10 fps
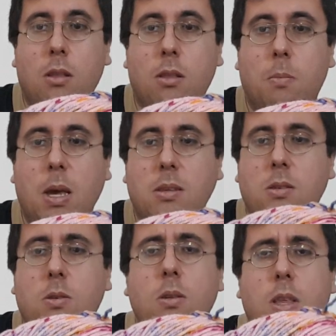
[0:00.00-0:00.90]
The base
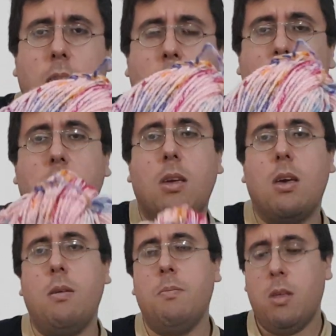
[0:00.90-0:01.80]
is called Dynamite
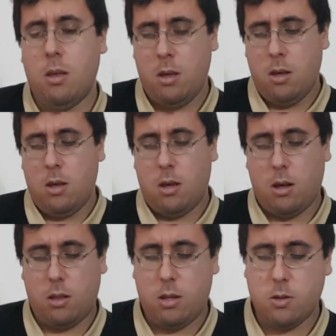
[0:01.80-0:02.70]
DK,
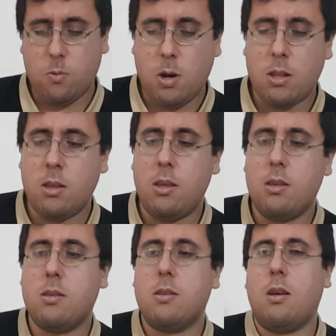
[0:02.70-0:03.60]
and this one
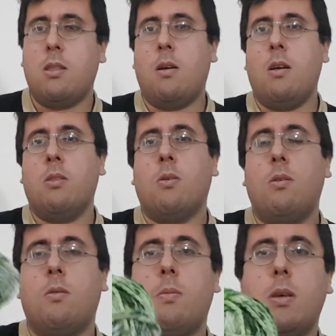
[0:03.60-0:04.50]
is an Aran
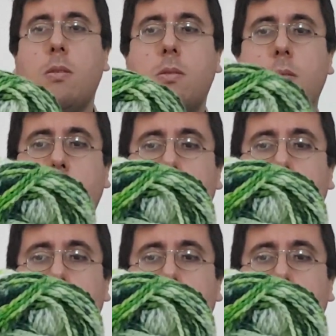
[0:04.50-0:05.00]
color base